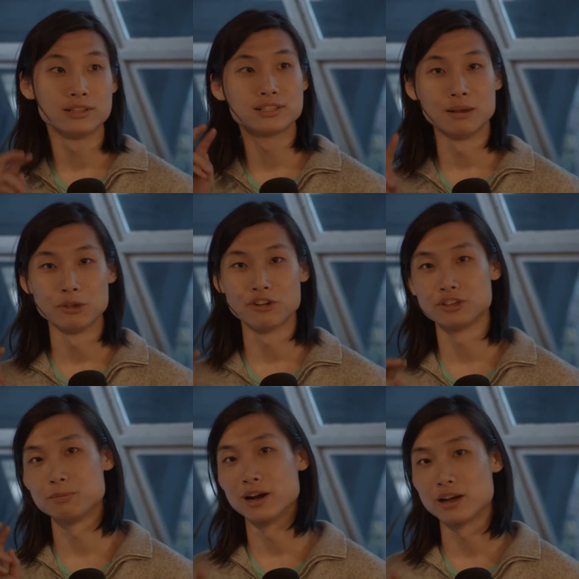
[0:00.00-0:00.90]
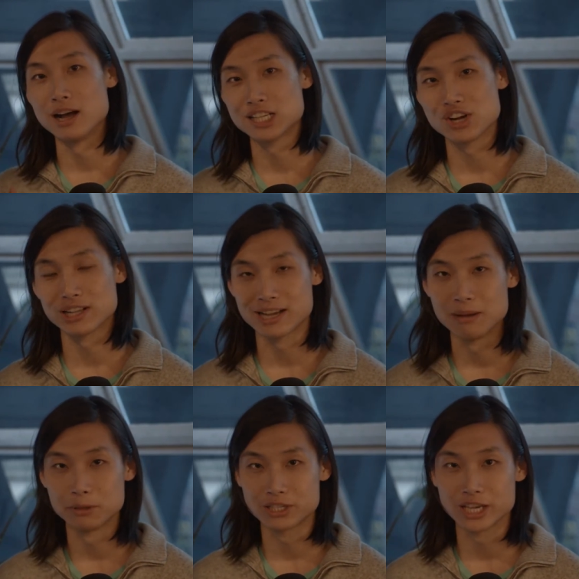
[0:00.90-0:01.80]
some of your smart contract
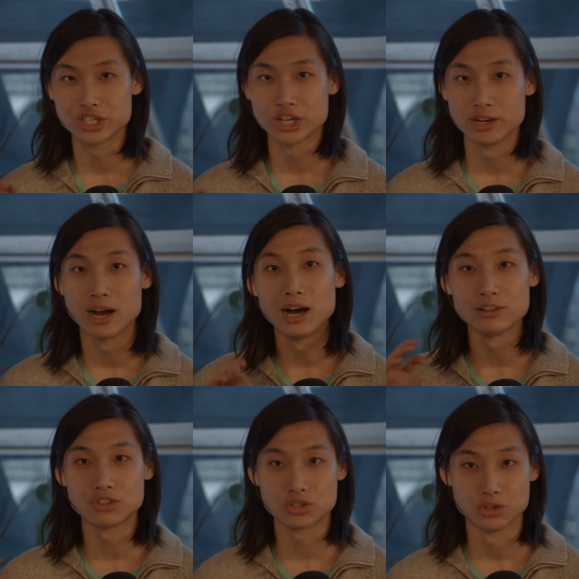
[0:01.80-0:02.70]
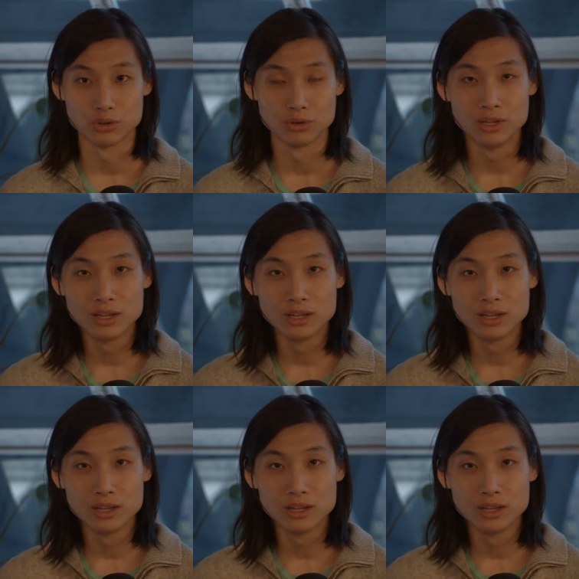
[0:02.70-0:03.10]
computation onto